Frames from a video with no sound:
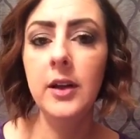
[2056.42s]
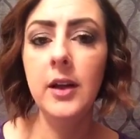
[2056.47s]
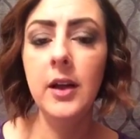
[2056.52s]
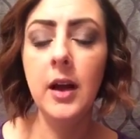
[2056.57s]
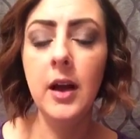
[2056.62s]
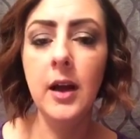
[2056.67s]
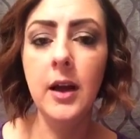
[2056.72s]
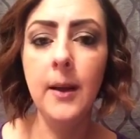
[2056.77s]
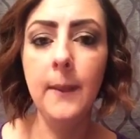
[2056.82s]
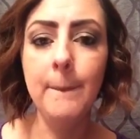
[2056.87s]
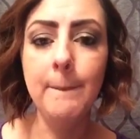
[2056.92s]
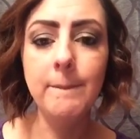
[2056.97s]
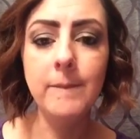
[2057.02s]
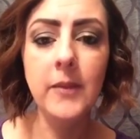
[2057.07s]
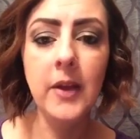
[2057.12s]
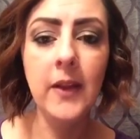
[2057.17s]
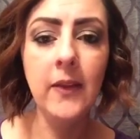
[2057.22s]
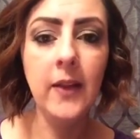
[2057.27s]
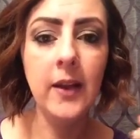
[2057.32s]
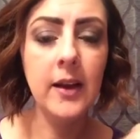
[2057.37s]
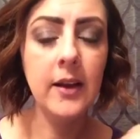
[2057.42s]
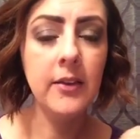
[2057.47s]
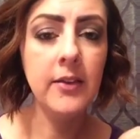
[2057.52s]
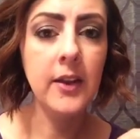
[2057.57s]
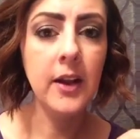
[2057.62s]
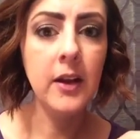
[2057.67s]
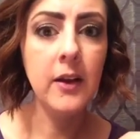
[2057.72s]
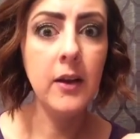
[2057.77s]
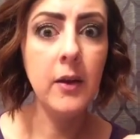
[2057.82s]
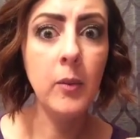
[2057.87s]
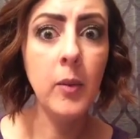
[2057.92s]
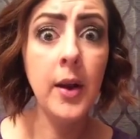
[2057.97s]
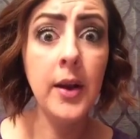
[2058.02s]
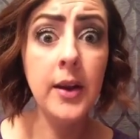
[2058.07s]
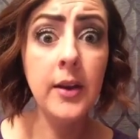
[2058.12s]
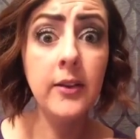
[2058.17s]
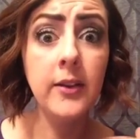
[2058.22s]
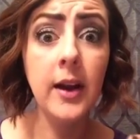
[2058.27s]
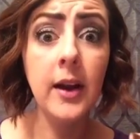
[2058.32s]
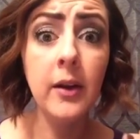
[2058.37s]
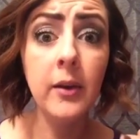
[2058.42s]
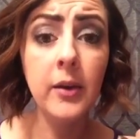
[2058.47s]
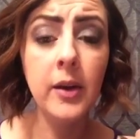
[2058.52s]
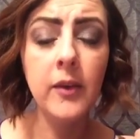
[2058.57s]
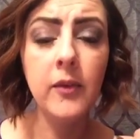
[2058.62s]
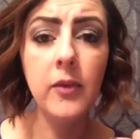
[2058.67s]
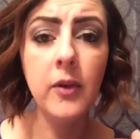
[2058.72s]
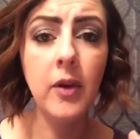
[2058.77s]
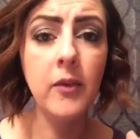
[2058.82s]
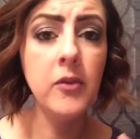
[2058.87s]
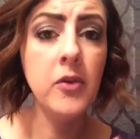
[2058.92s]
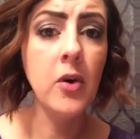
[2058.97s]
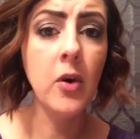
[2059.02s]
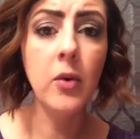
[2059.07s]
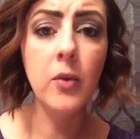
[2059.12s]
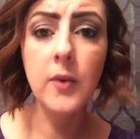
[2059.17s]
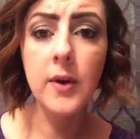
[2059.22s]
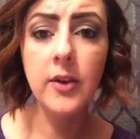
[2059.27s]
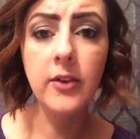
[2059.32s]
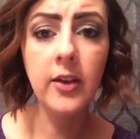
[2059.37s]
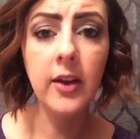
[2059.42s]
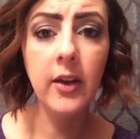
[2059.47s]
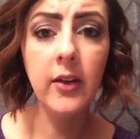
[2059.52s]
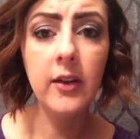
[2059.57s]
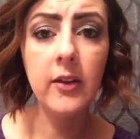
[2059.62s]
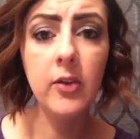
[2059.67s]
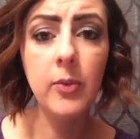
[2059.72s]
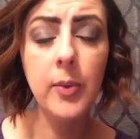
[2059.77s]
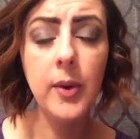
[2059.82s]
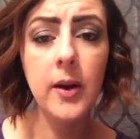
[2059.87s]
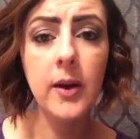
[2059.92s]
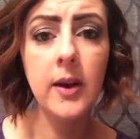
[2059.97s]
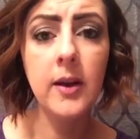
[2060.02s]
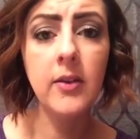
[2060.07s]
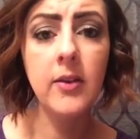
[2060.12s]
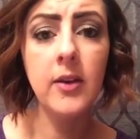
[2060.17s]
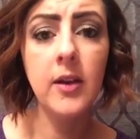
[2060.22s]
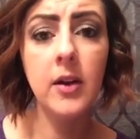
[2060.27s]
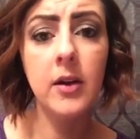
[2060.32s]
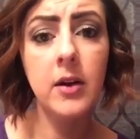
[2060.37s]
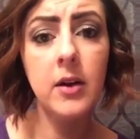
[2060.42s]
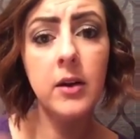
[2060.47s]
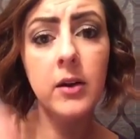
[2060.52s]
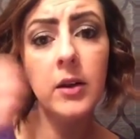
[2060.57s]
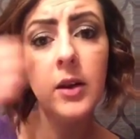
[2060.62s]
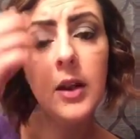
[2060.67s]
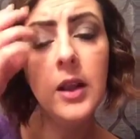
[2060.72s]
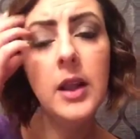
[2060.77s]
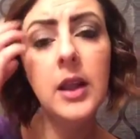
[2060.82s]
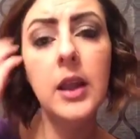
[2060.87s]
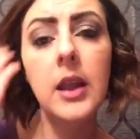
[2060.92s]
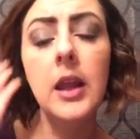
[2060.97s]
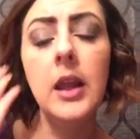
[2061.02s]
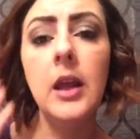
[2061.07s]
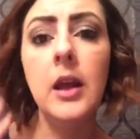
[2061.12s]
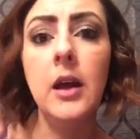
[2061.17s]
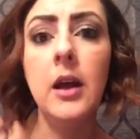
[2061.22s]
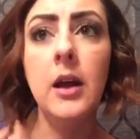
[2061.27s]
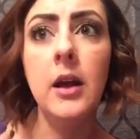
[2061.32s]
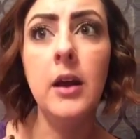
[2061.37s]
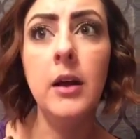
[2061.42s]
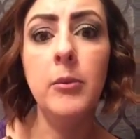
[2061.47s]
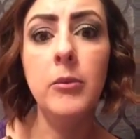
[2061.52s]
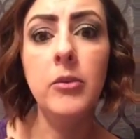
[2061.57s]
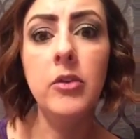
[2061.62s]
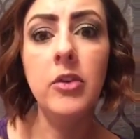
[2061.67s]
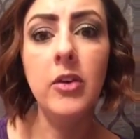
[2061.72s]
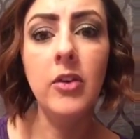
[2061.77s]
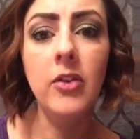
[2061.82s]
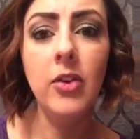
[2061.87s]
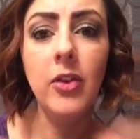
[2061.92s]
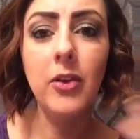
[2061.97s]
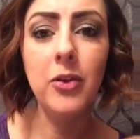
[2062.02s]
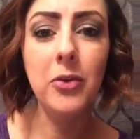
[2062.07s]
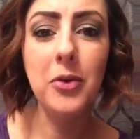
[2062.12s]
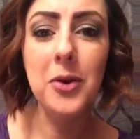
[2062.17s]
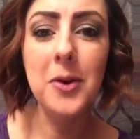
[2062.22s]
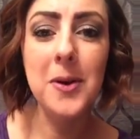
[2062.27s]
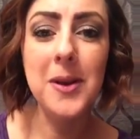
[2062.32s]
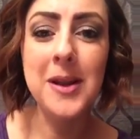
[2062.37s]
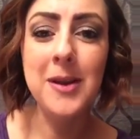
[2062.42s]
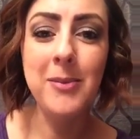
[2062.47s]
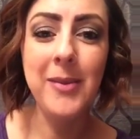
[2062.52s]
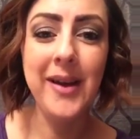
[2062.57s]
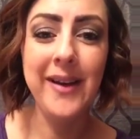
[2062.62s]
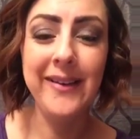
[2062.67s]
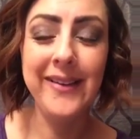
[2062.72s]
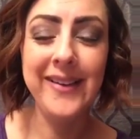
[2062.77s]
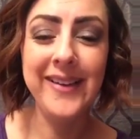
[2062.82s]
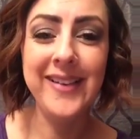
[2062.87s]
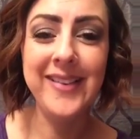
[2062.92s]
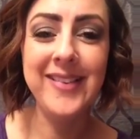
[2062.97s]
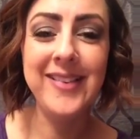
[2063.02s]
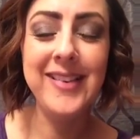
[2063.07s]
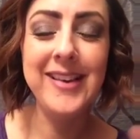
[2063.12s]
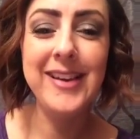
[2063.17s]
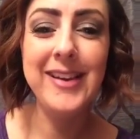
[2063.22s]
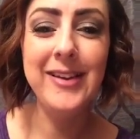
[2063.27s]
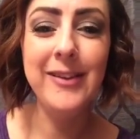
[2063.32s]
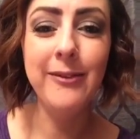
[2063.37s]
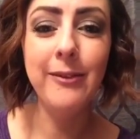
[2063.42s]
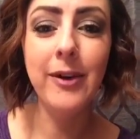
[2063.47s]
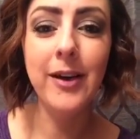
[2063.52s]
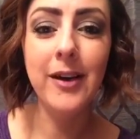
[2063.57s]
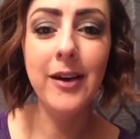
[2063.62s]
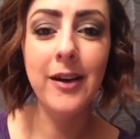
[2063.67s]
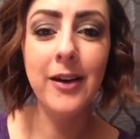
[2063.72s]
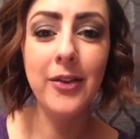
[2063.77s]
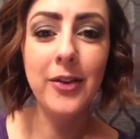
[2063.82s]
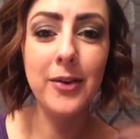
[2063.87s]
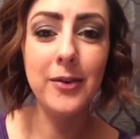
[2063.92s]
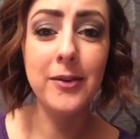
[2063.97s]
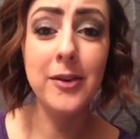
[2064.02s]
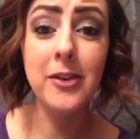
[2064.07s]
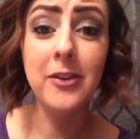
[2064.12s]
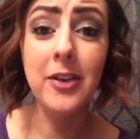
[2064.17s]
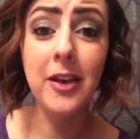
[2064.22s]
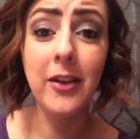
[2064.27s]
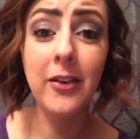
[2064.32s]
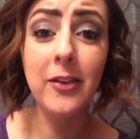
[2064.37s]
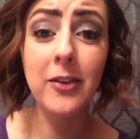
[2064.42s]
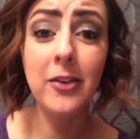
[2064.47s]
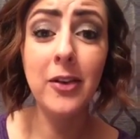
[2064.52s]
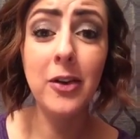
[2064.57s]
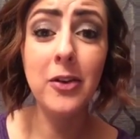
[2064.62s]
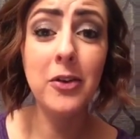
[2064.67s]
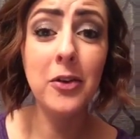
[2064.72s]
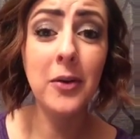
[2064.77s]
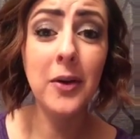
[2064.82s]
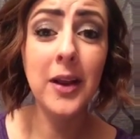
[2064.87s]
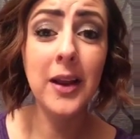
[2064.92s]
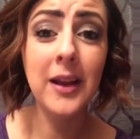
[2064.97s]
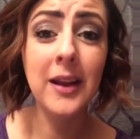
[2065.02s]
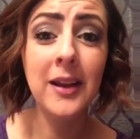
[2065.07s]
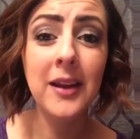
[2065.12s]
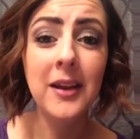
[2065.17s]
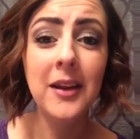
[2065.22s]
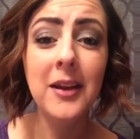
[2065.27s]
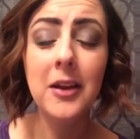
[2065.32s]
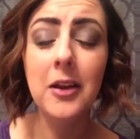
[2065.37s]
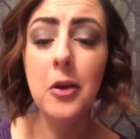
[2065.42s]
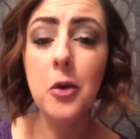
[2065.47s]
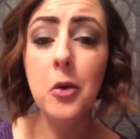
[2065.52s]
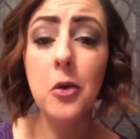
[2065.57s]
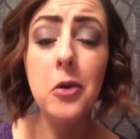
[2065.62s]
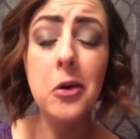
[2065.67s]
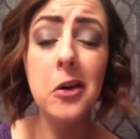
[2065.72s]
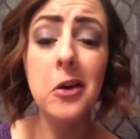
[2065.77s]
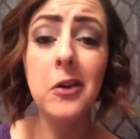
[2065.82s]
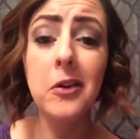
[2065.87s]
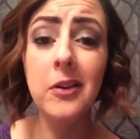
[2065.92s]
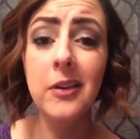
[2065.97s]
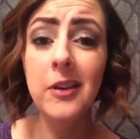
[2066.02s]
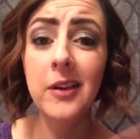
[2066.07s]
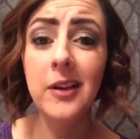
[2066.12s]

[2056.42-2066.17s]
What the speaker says: And like I said, when in doubt, if you have no retail experience at all, just look through your email and see what other retailers are doing. Google,